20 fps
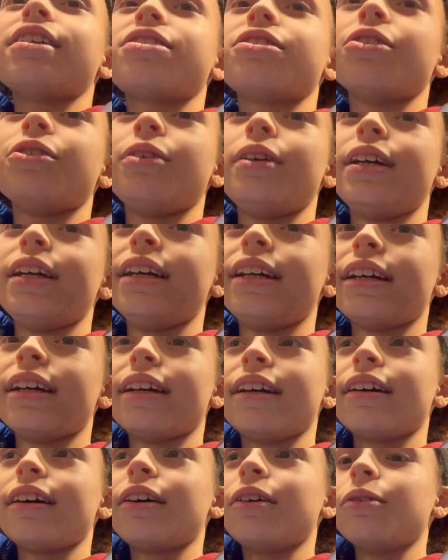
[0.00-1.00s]
no heat
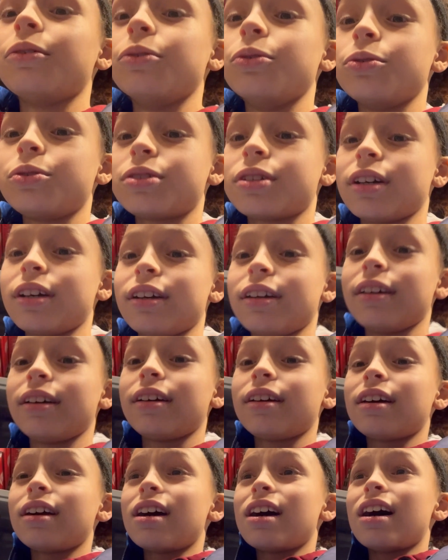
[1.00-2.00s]
here at all so
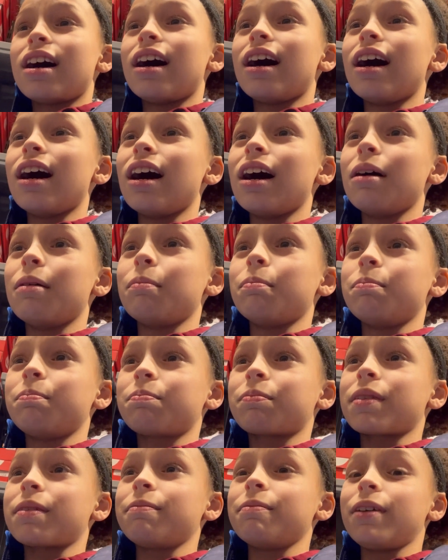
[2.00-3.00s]
um,
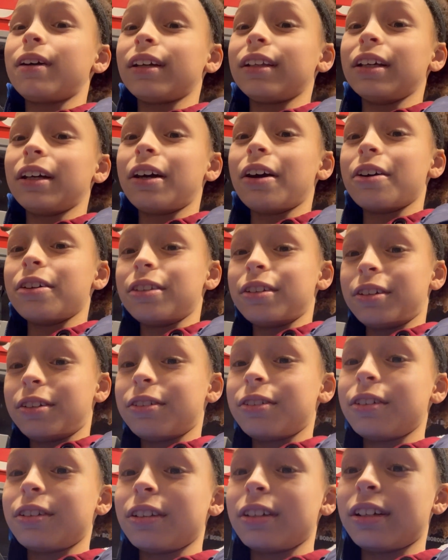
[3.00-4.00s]
we're going to go
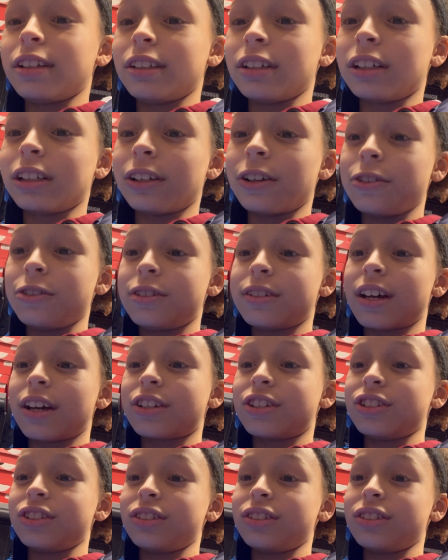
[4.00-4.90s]
look in the clothes section